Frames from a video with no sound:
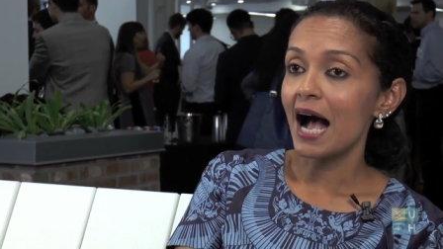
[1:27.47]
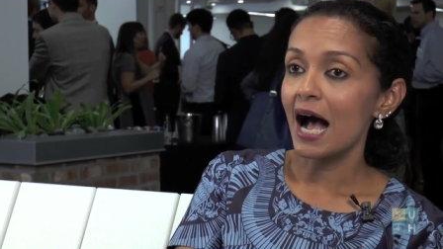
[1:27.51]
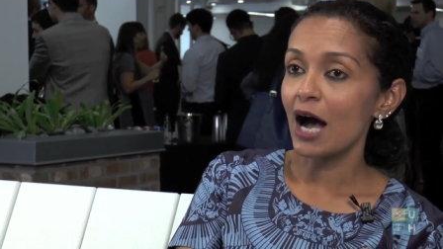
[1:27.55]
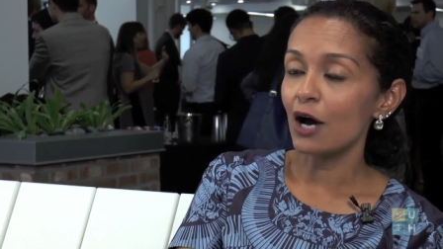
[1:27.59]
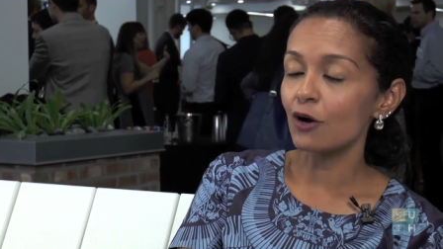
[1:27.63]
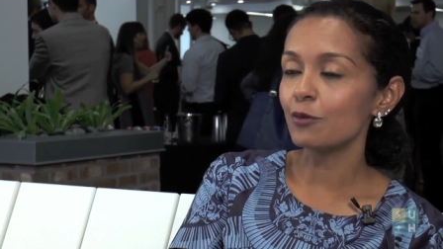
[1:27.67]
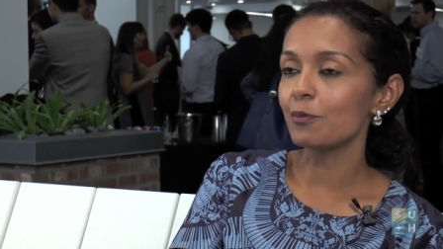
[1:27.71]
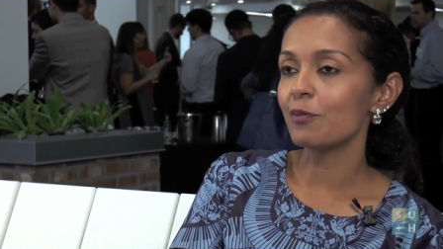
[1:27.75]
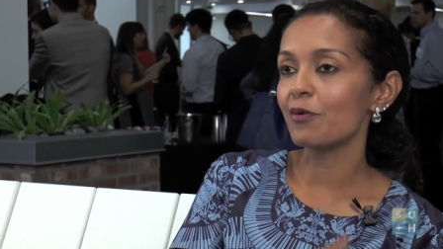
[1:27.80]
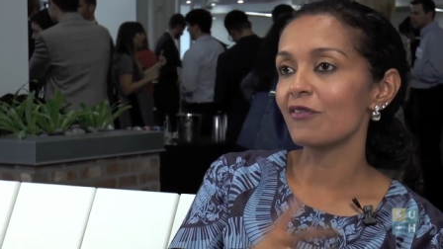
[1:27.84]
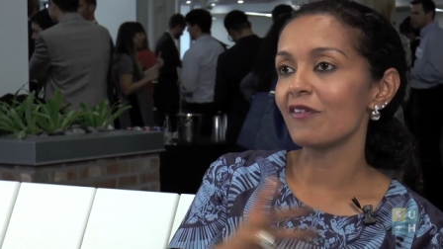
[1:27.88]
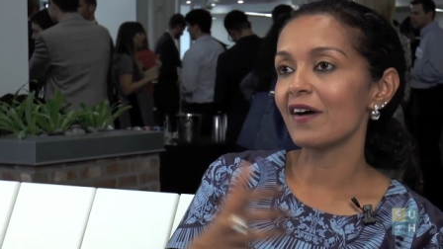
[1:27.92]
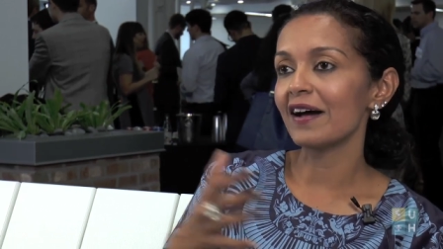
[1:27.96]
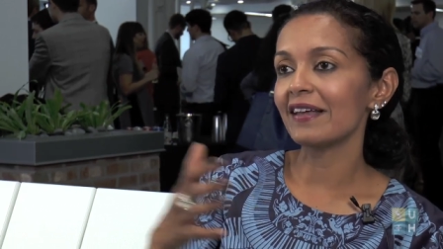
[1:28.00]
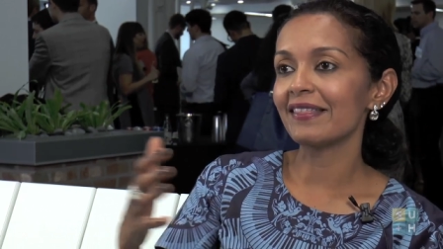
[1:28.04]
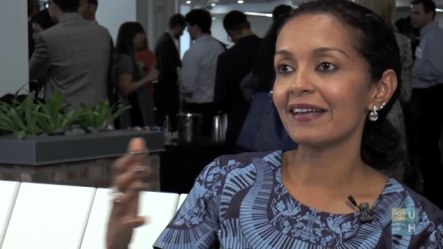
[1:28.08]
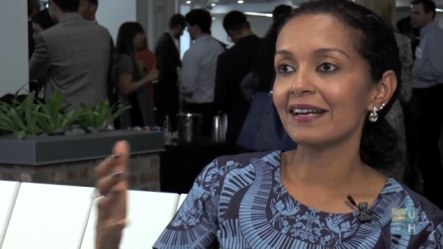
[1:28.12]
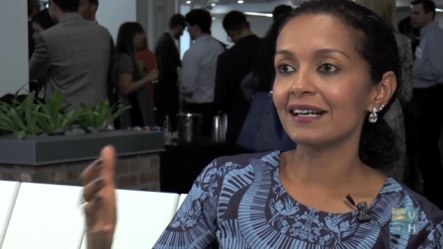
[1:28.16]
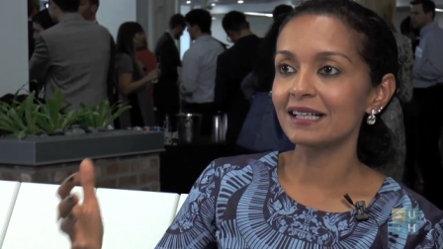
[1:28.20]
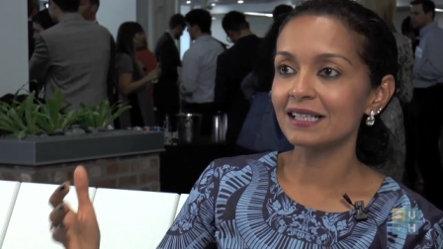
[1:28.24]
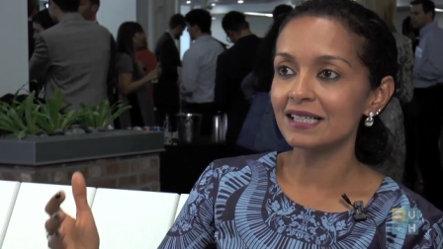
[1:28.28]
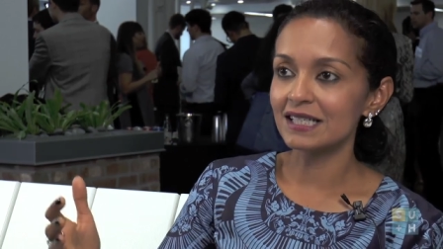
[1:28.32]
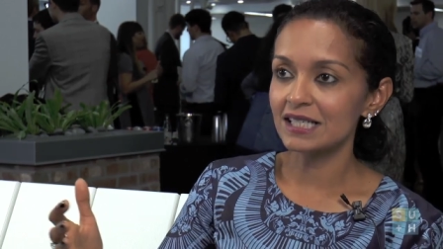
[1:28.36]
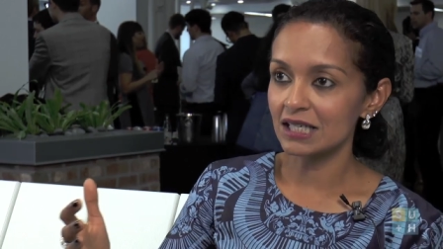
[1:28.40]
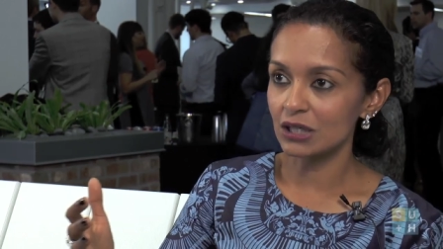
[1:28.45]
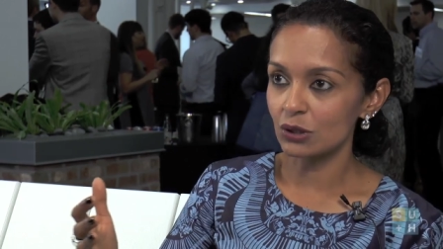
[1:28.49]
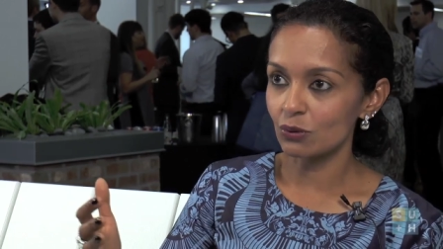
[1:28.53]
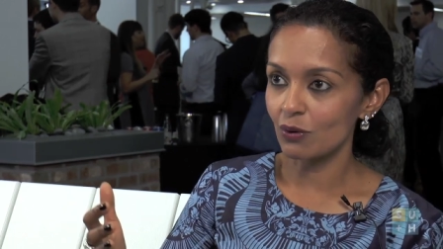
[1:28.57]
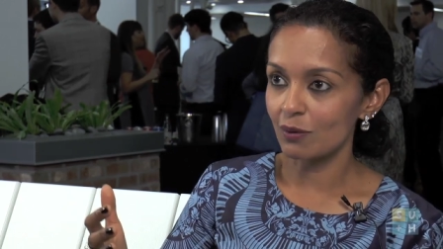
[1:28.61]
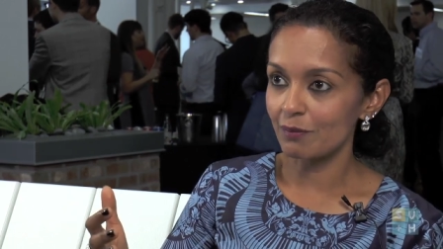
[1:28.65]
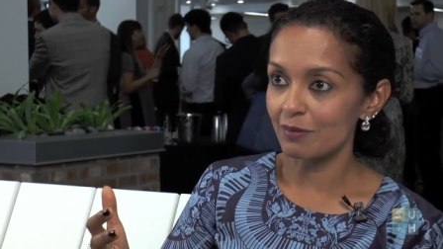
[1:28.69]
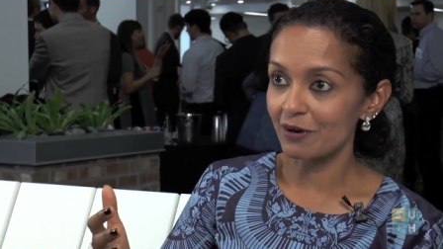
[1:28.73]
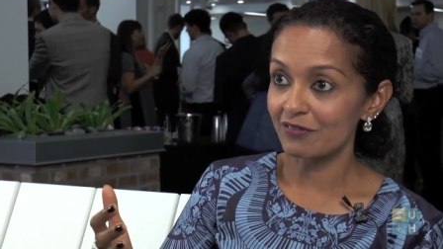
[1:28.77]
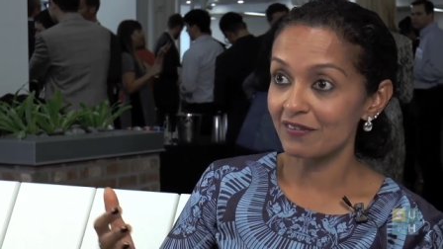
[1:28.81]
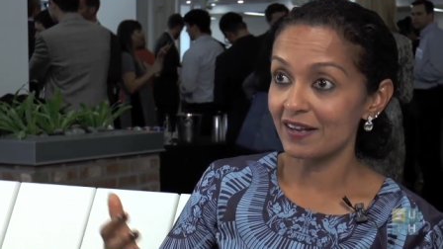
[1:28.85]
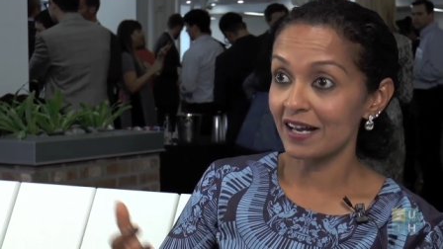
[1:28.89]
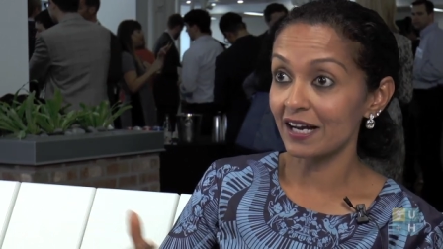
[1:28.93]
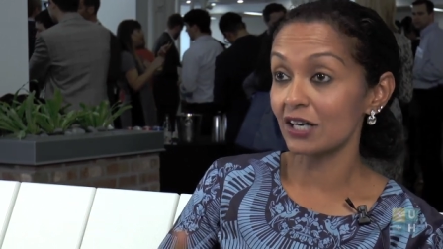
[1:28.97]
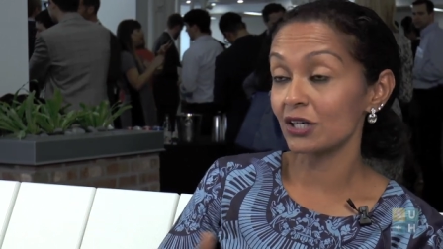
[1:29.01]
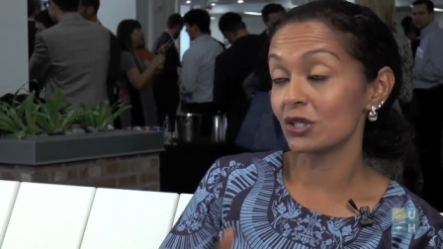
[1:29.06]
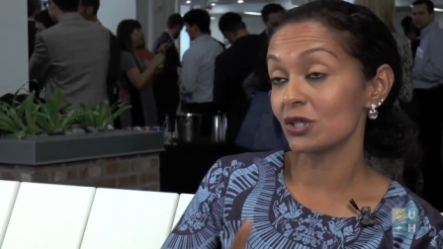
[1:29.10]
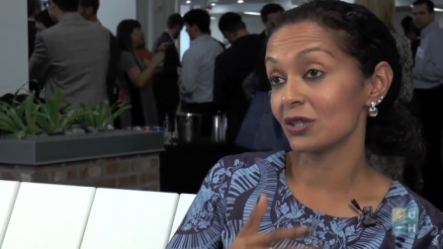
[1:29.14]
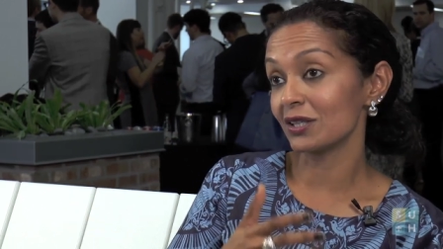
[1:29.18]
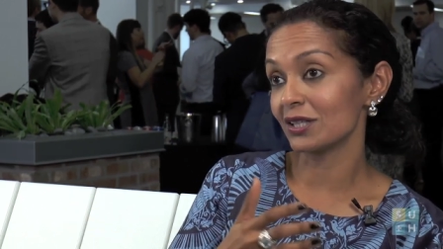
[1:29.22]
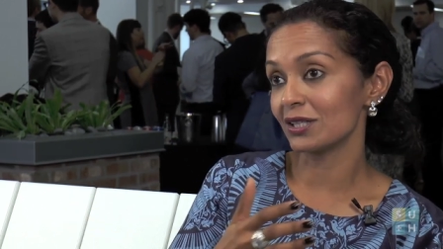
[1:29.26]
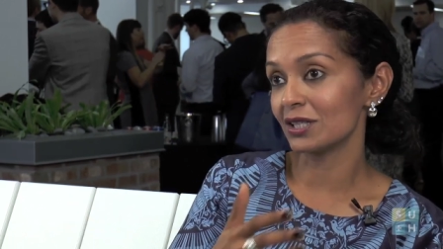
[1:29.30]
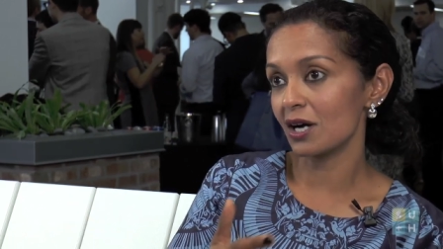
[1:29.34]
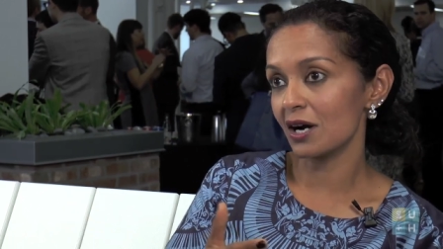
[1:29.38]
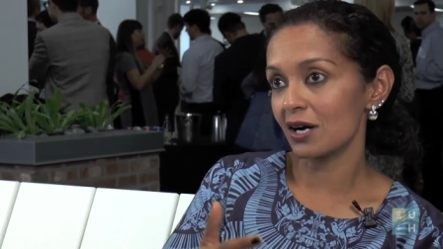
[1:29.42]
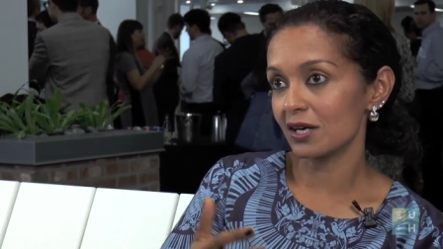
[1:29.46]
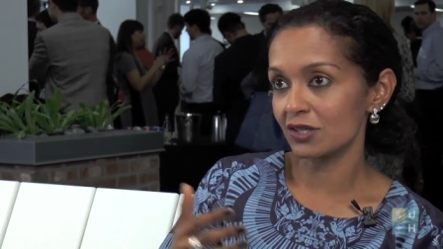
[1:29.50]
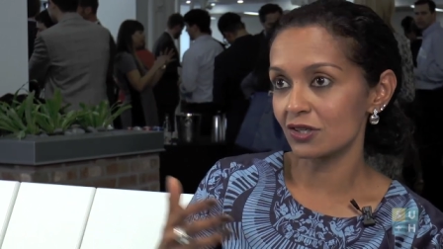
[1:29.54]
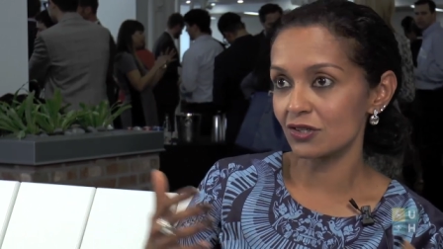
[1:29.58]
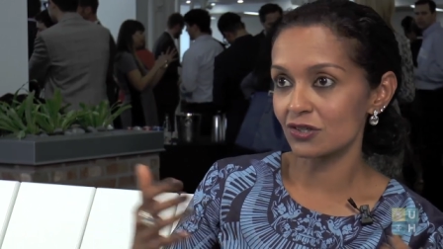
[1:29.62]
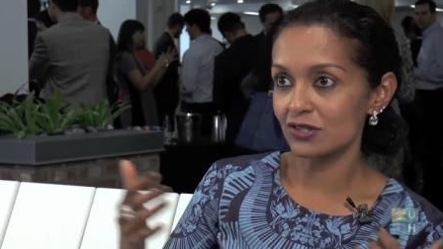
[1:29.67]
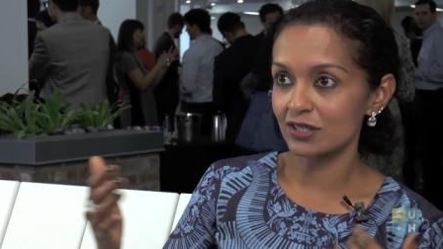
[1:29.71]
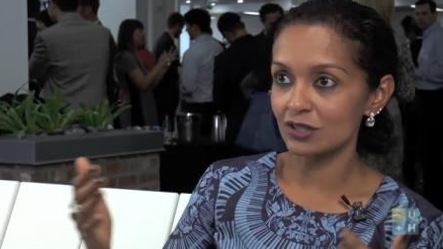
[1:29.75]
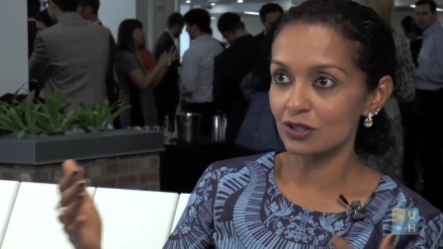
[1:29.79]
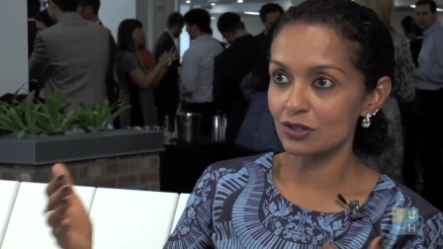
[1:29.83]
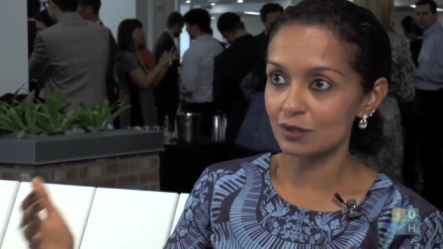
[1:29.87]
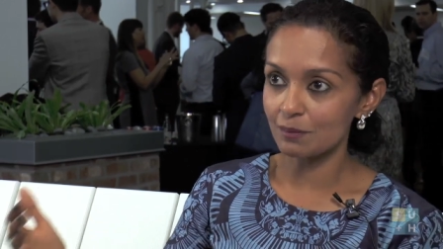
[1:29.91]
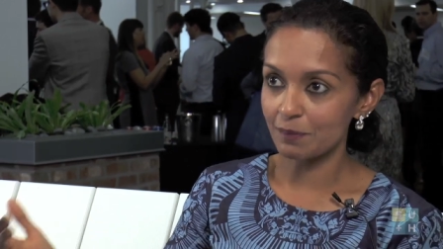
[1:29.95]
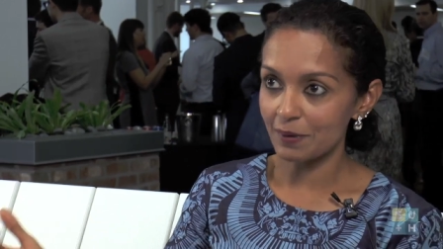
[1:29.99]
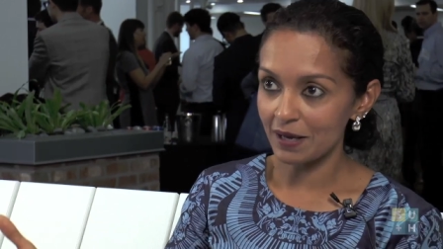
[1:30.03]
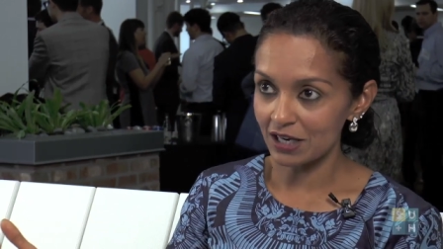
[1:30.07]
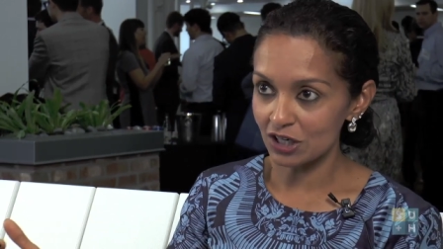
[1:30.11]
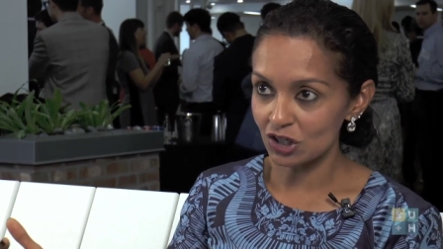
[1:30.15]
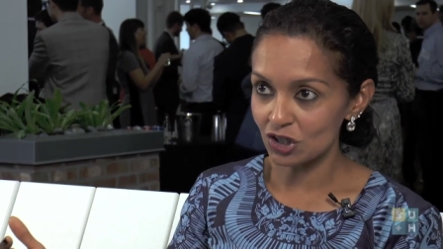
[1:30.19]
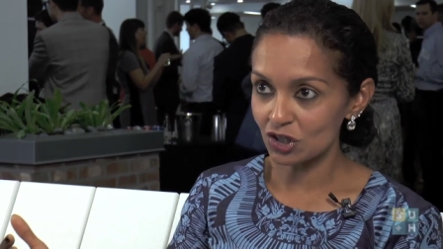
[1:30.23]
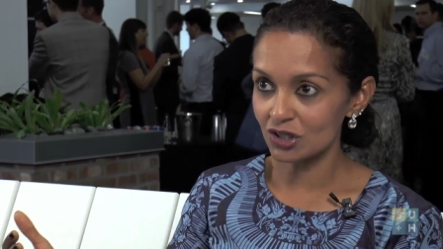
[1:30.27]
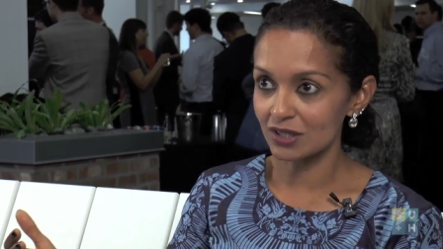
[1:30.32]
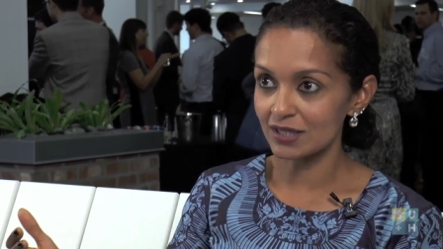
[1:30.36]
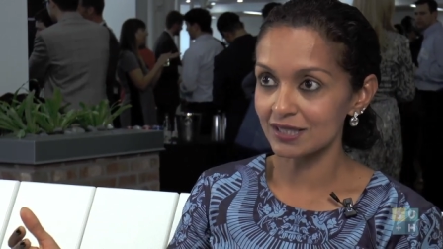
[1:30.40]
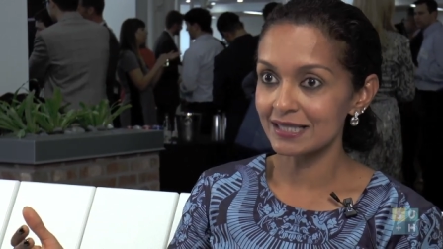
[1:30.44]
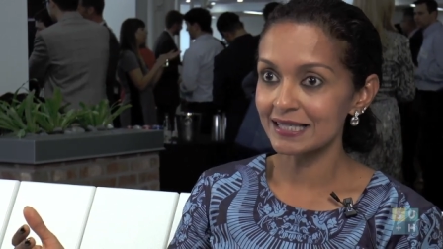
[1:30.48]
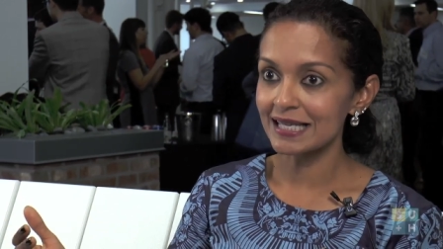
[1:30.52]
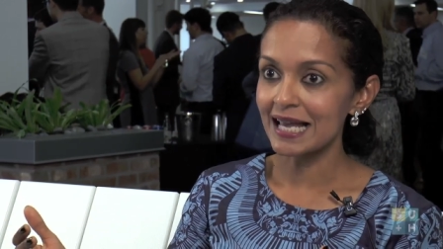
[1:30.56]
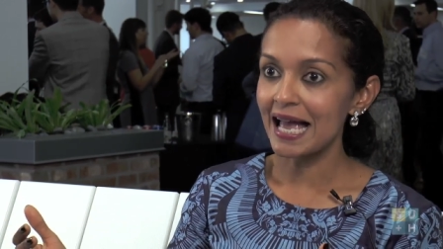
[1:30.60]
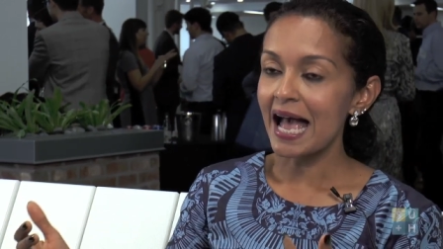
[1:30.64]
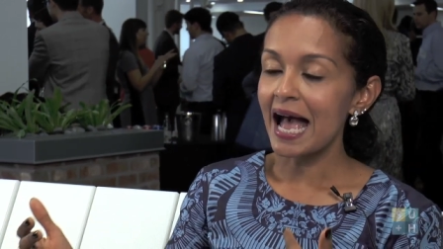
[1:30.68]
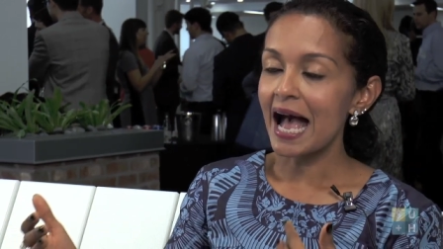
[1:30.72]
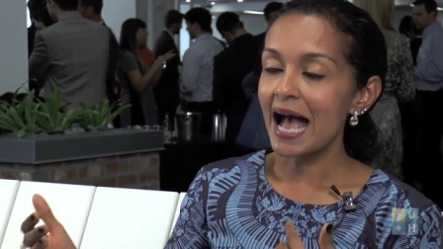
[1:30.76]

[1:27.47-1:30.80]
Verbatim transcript: how to provide that continuum of care to the doctors and to the patients